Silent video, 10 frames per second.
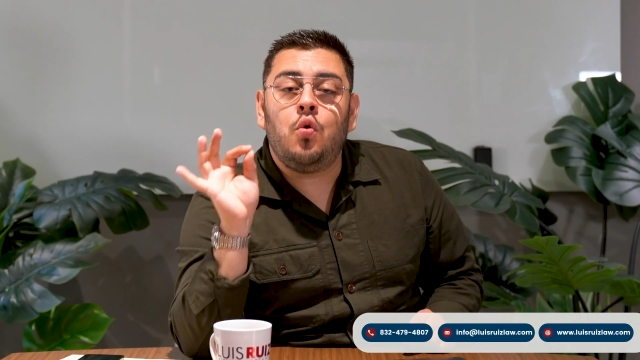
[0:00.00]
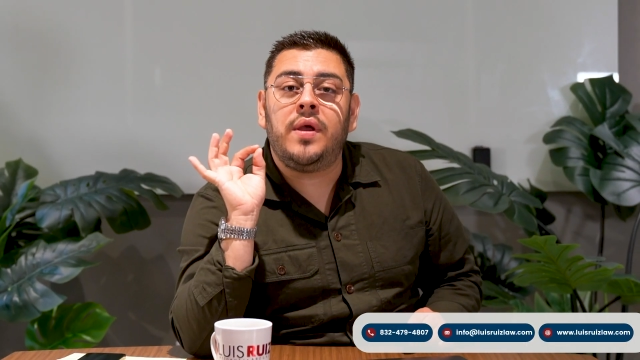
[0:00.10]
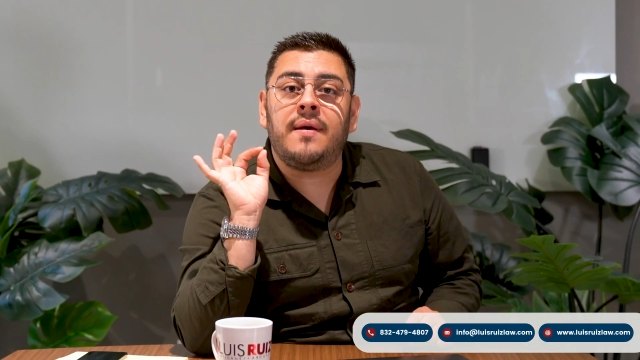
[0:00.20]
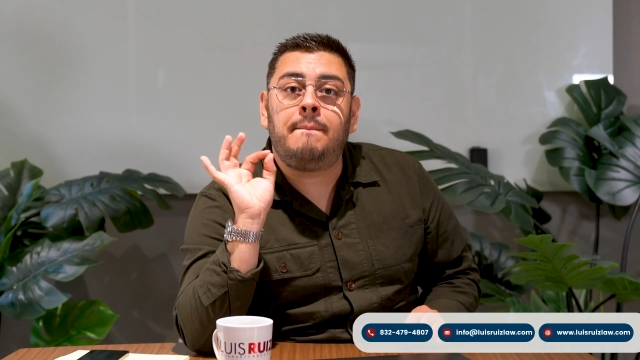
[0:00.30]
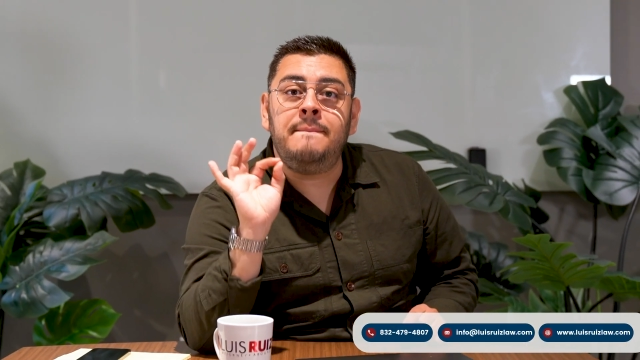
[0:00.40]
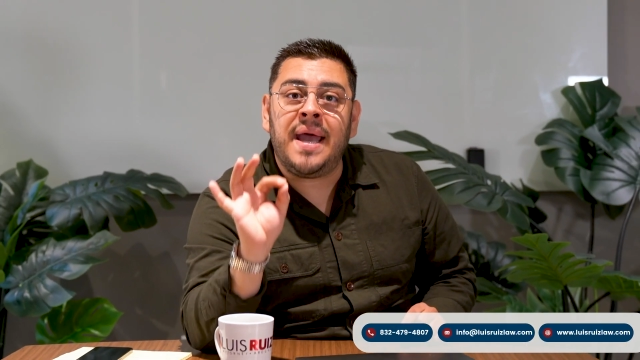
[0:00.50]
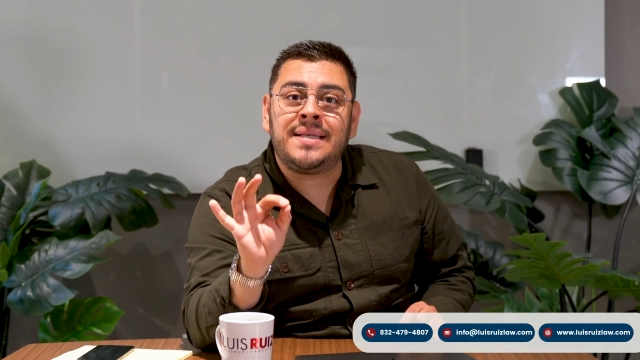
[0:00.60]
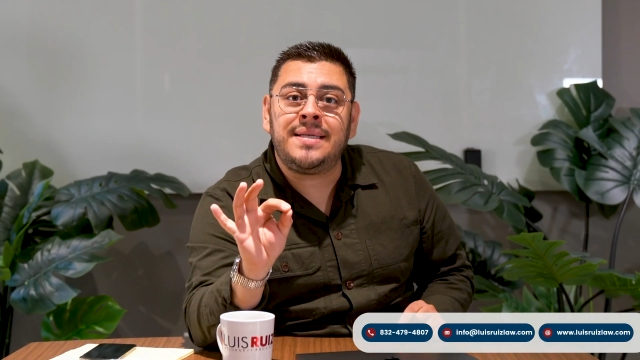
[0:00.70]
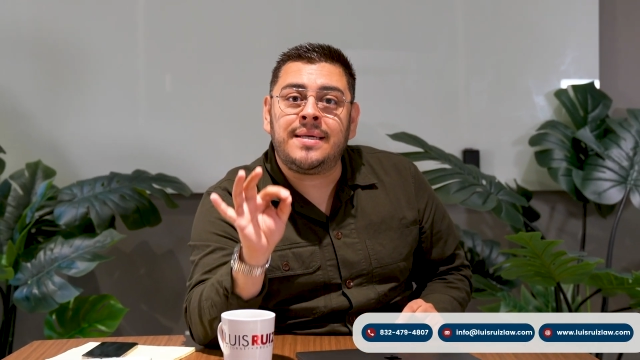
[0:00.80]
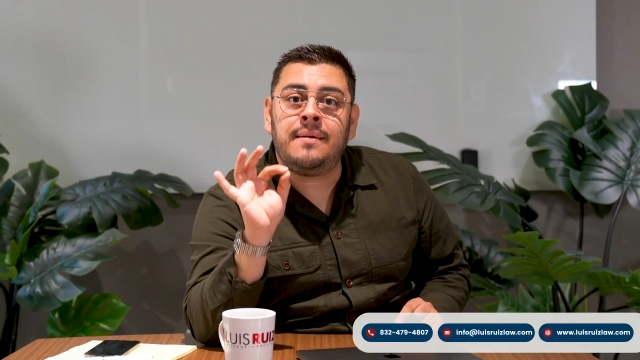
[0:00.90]
with a
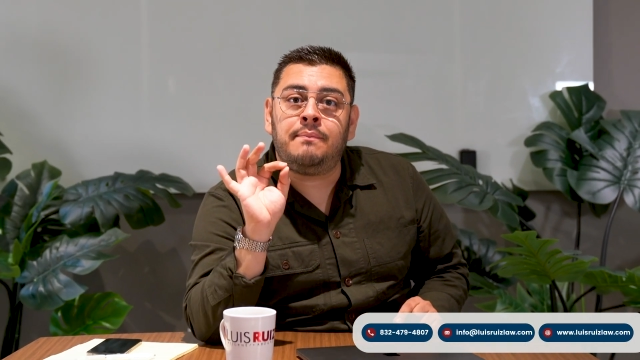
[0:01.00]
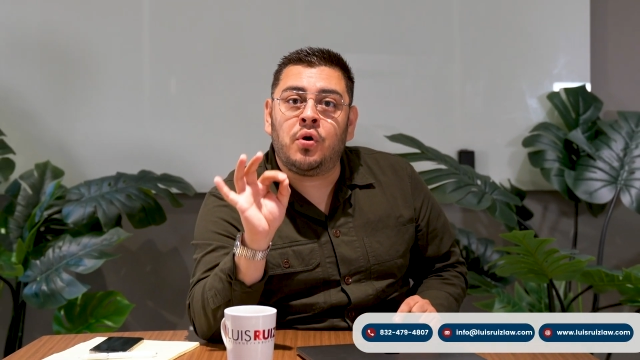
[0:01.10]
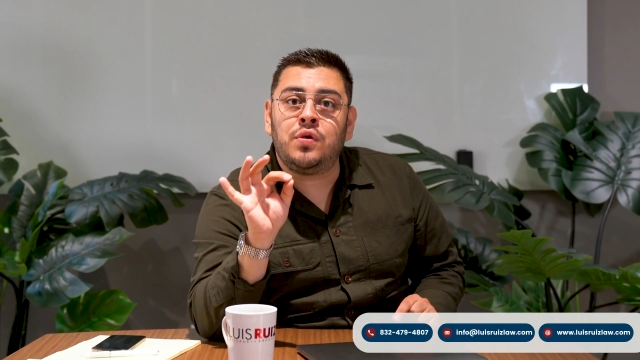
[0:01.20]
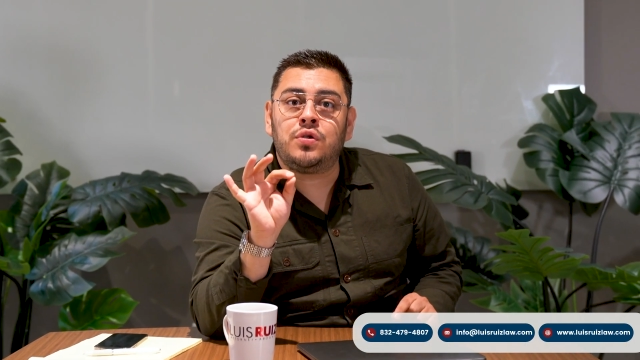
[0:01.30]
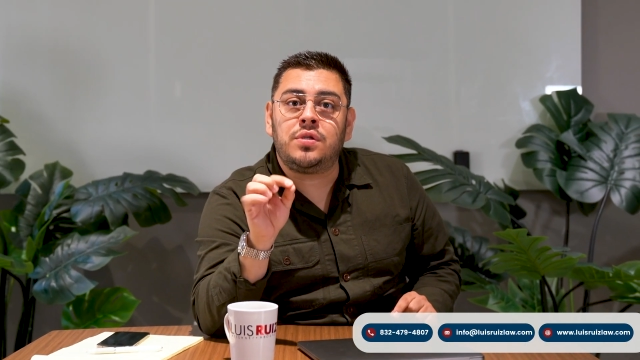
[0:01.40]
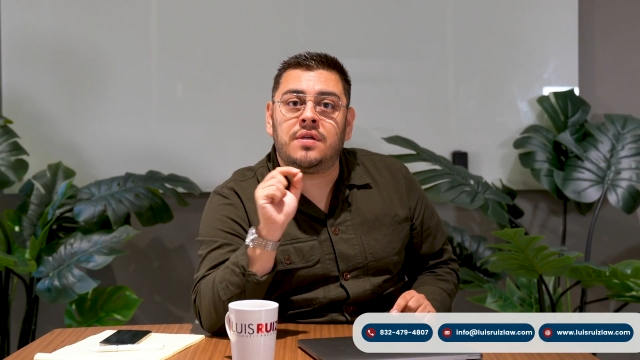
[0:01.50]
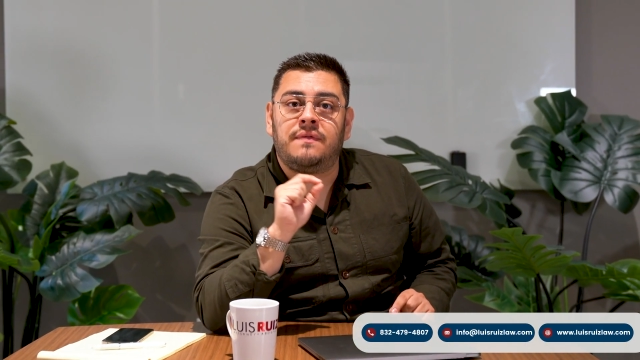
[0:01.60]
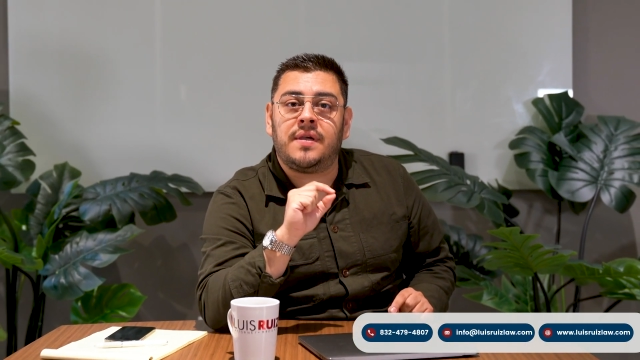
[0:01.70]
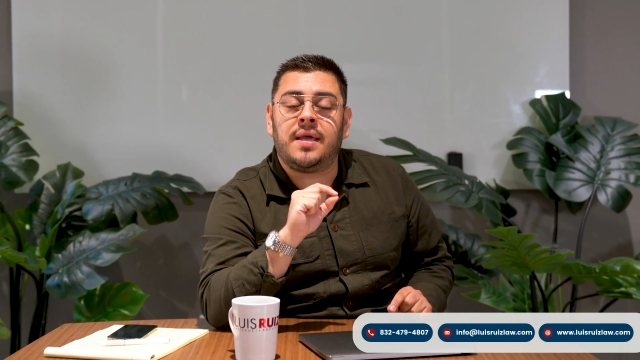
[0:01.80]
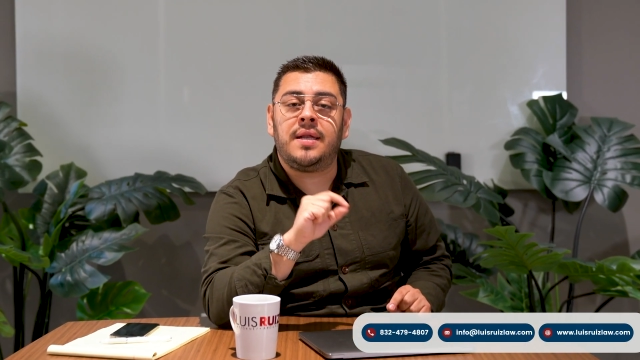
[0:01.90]
Mexican birth
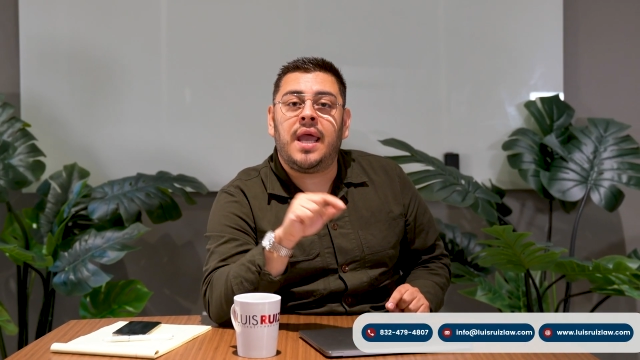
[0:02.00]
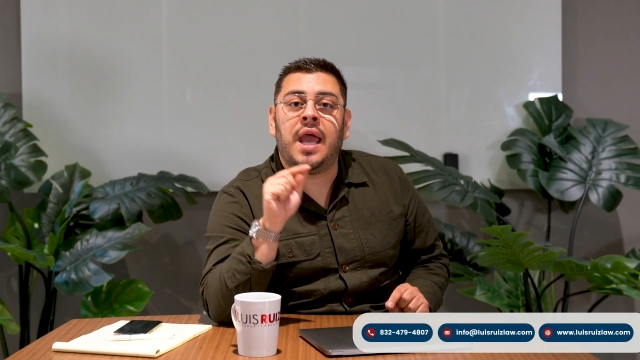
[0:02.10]
certificate,